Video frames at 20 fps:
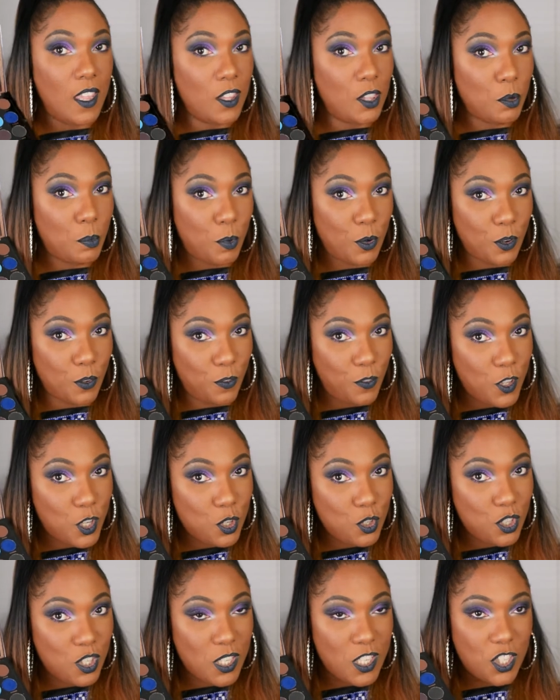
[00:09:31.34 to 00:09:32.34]
The
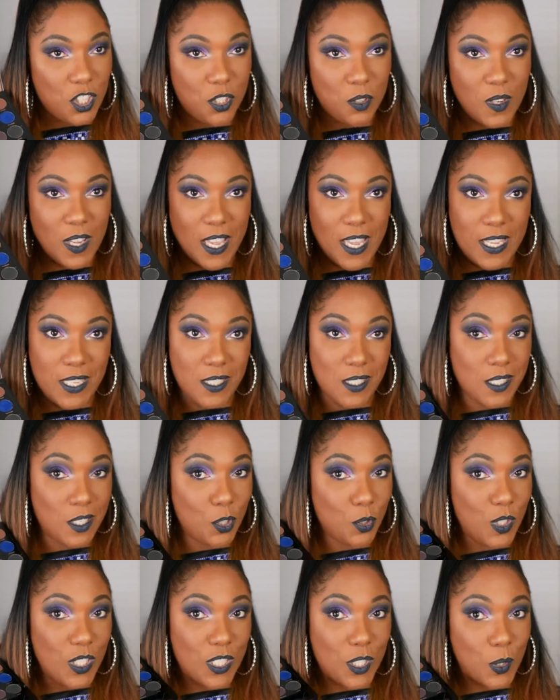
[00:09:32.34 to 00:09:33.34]
Profusion, as you guys
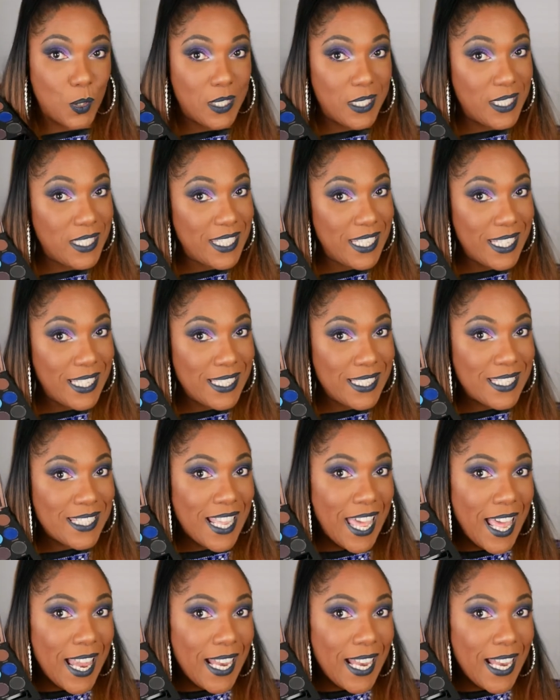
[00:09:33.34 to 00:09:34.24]
know, is only $10.